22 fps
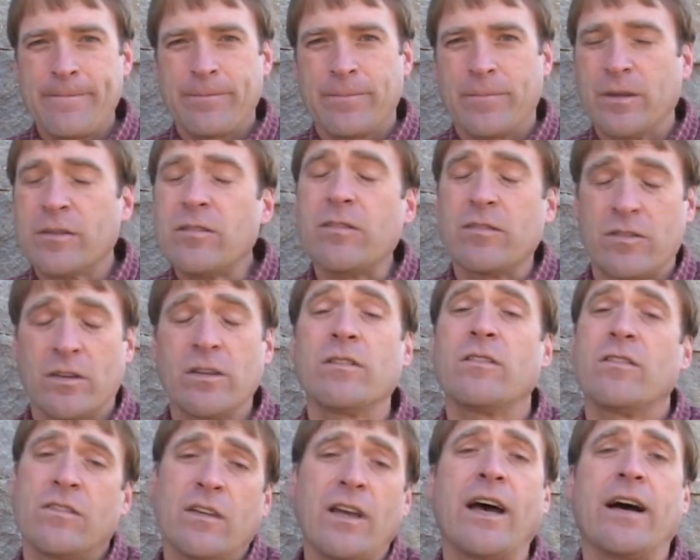This is
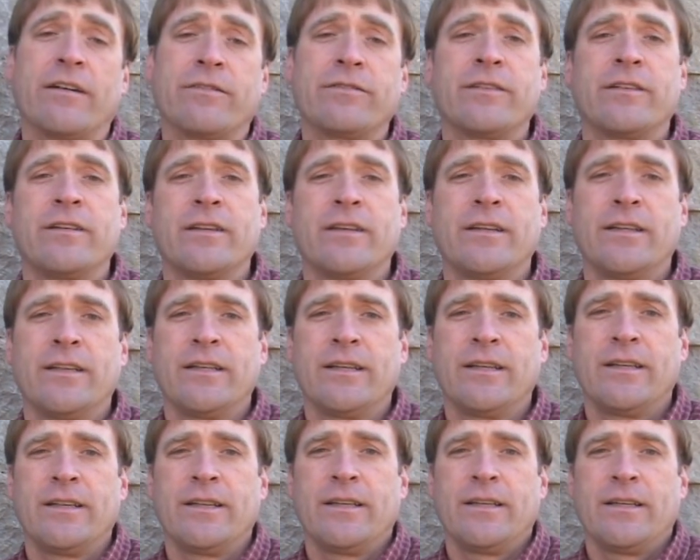good stuff.
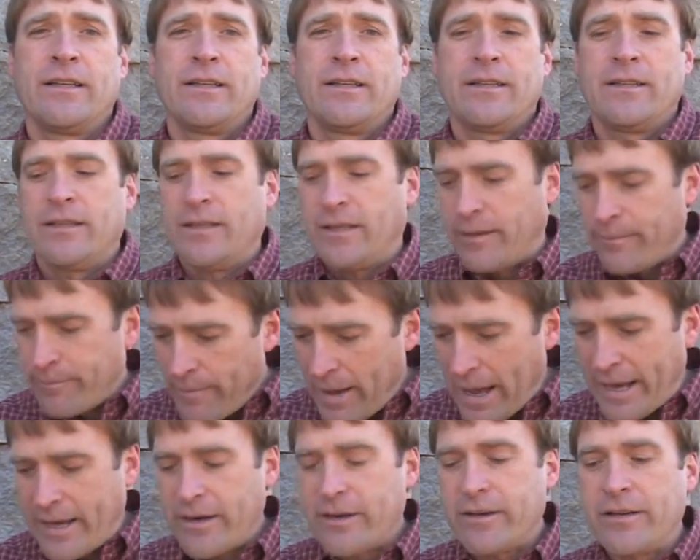It
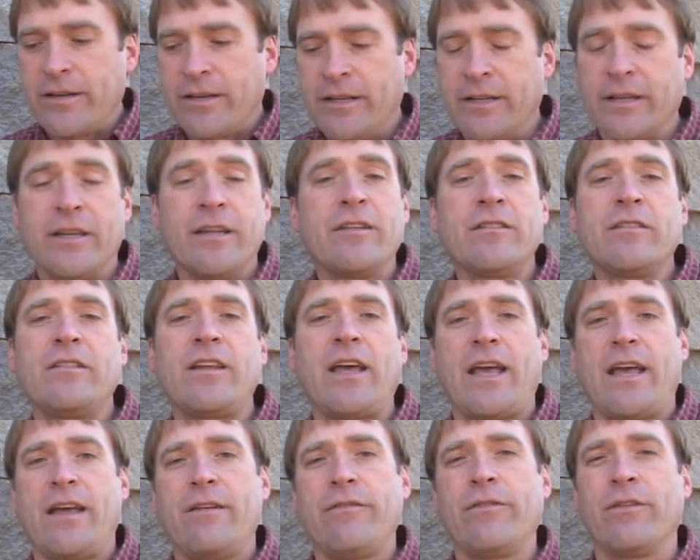mattered in his
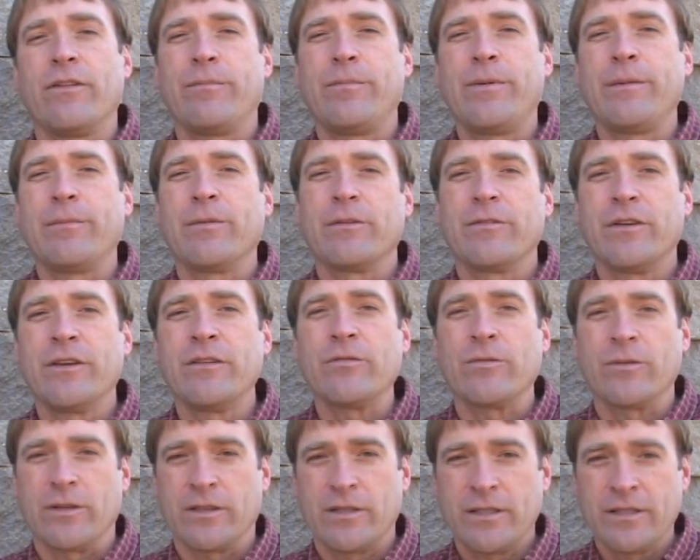day for the people of
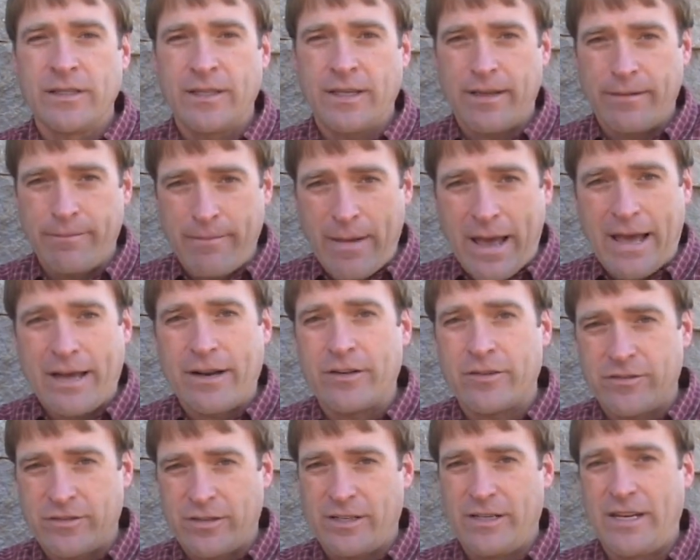Israel. It
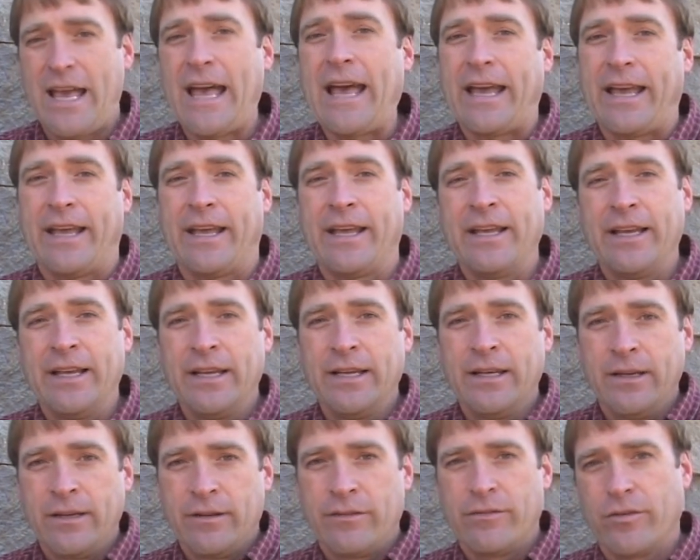matters today
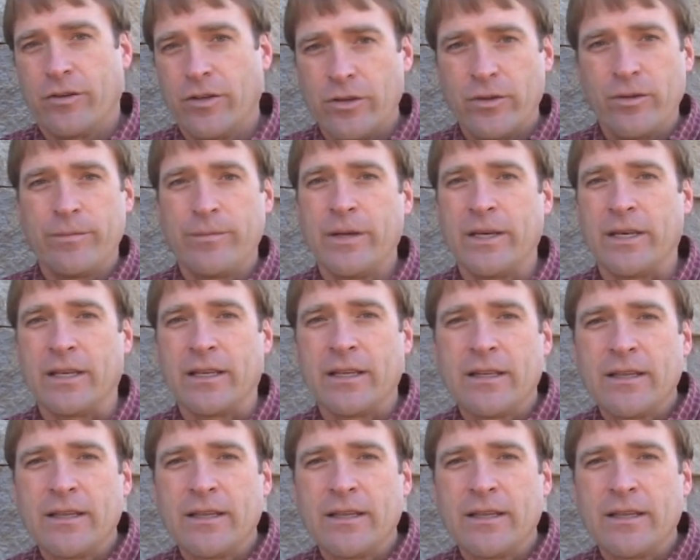for you and me.